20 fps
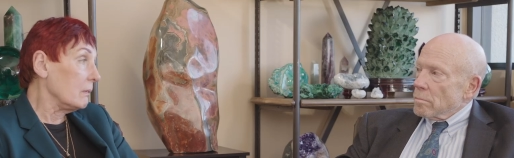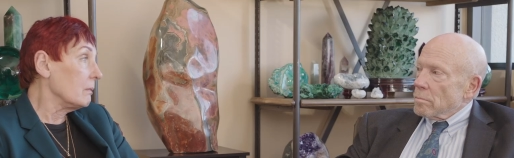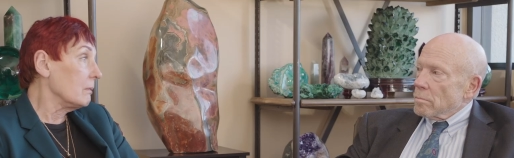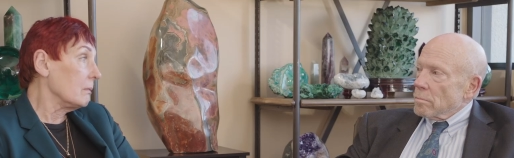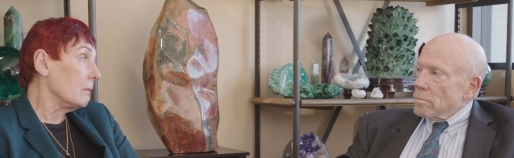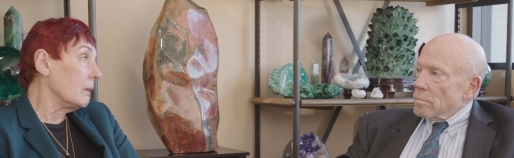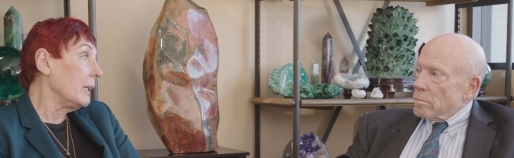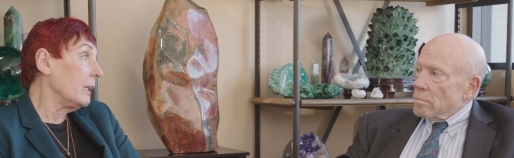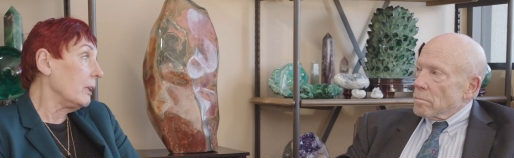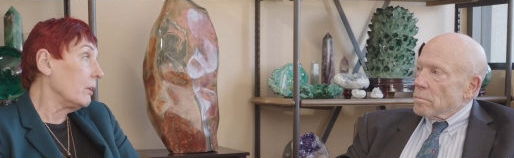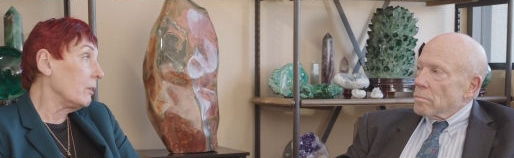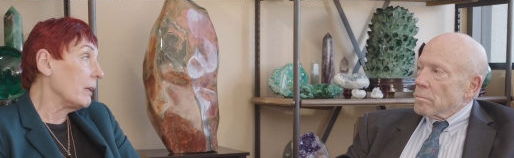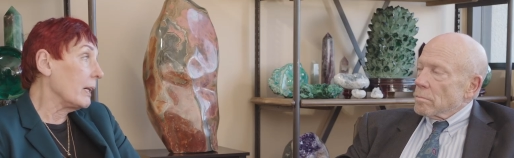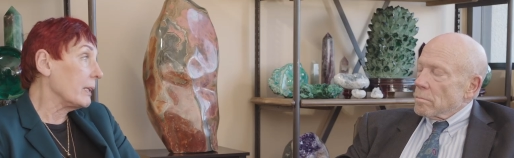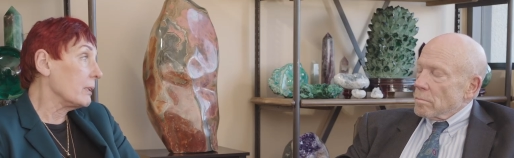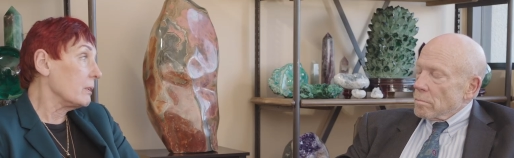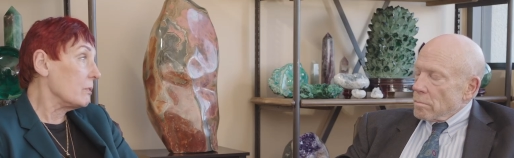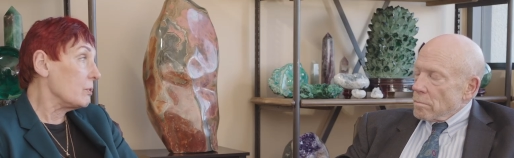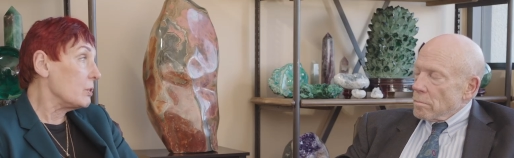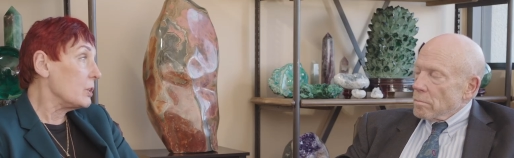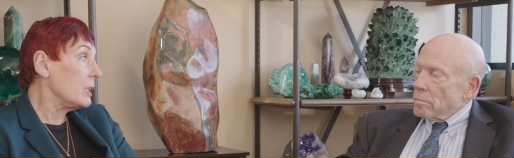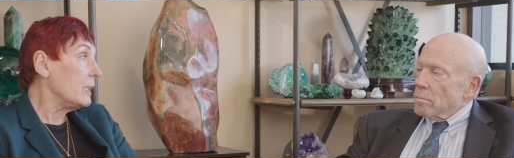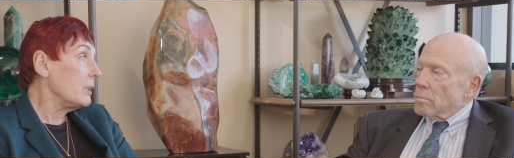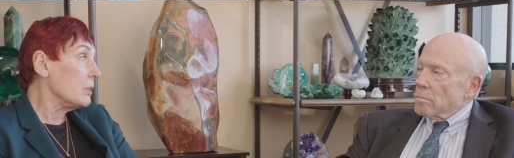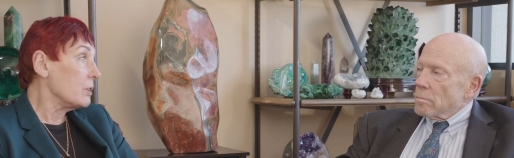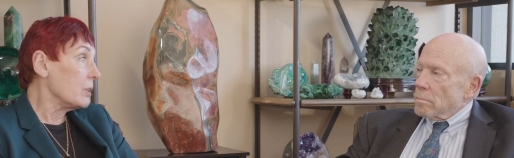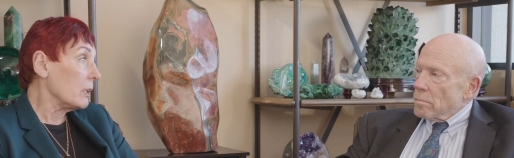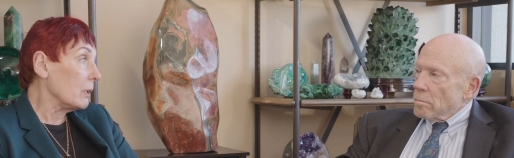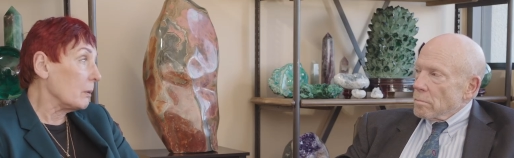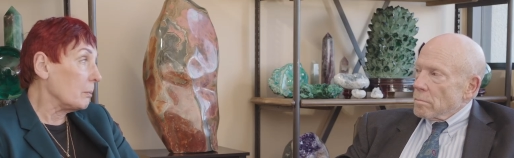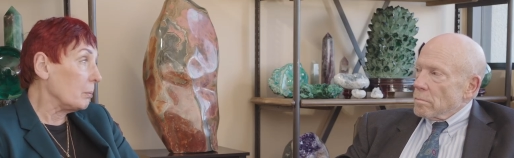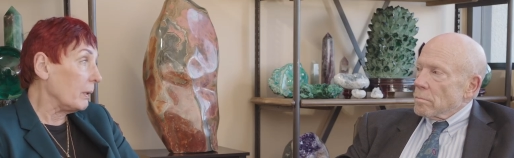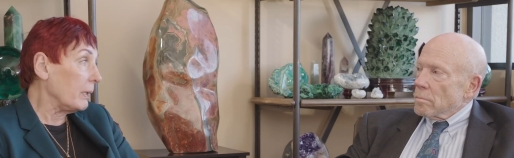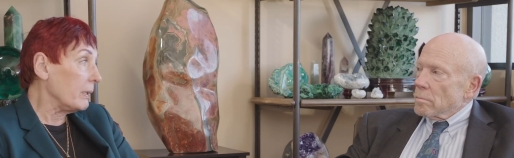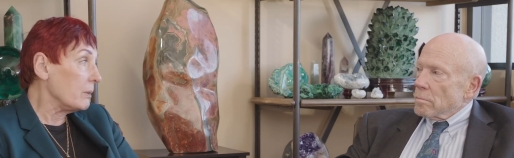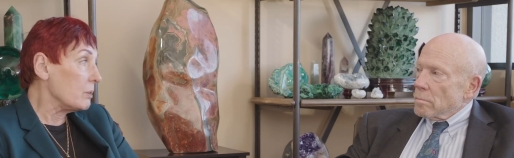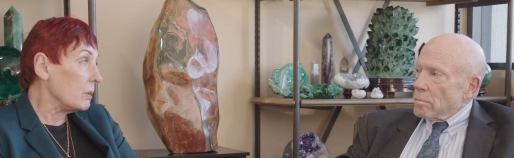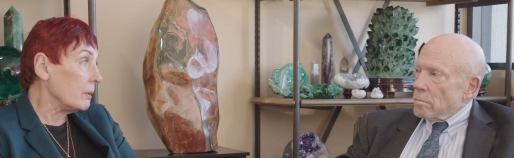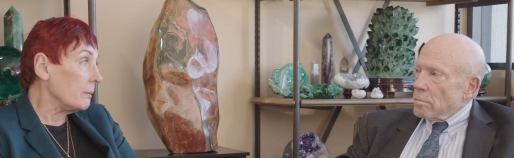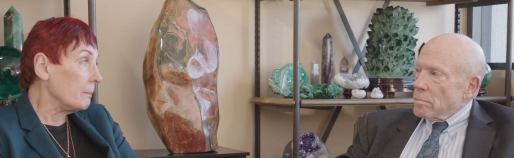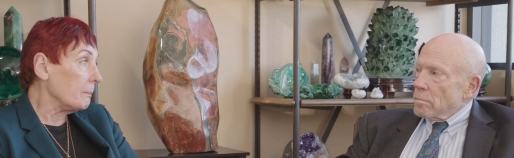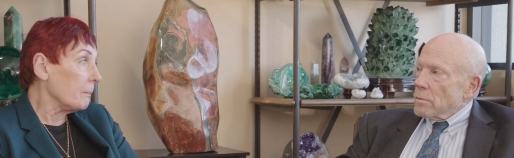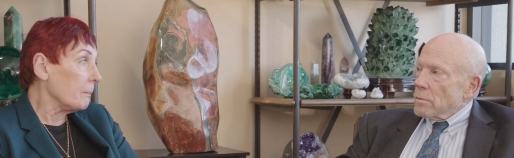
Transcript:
Speaker 1: radioactive seeds that are planted.